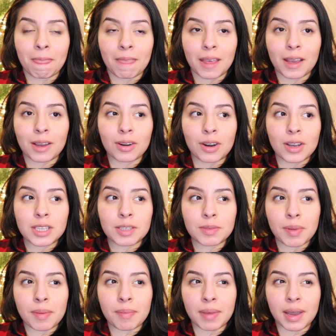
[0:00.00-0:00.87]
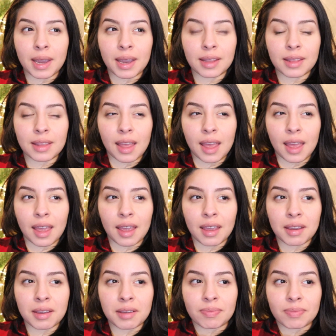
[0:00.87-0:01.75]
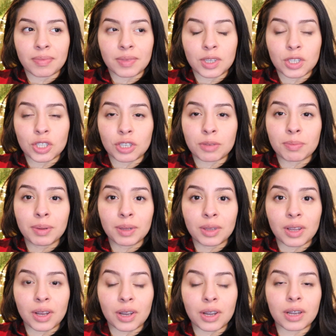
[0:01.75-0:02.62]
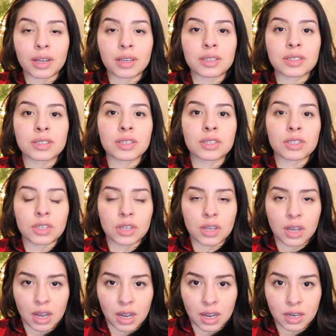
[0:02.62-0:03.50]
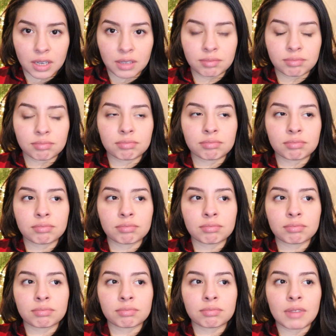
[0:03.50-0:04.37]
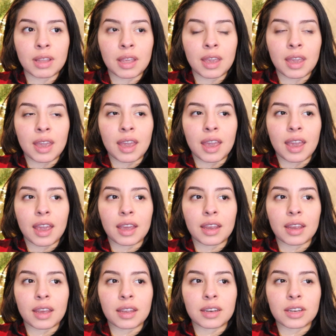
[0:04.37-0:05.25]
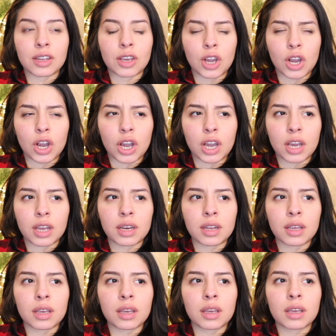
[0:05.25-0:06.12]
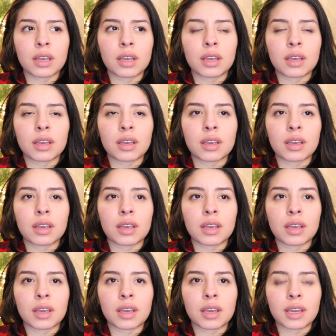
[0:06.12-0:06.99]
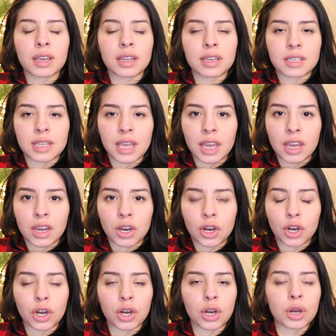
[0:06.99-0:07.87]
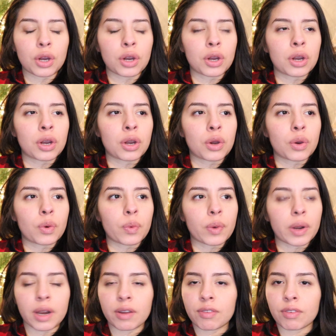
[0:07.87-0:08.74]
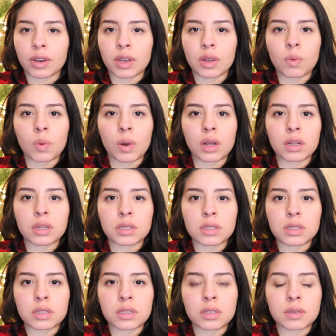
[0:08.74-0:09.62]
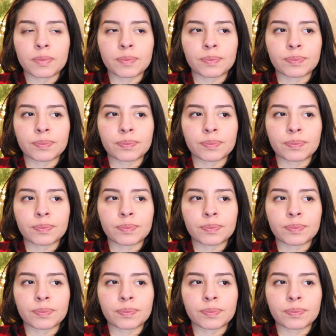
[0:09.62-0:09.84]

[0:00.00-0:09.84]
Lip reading: It crossed my mind that she belongs to God, and God can take her whenever He wants,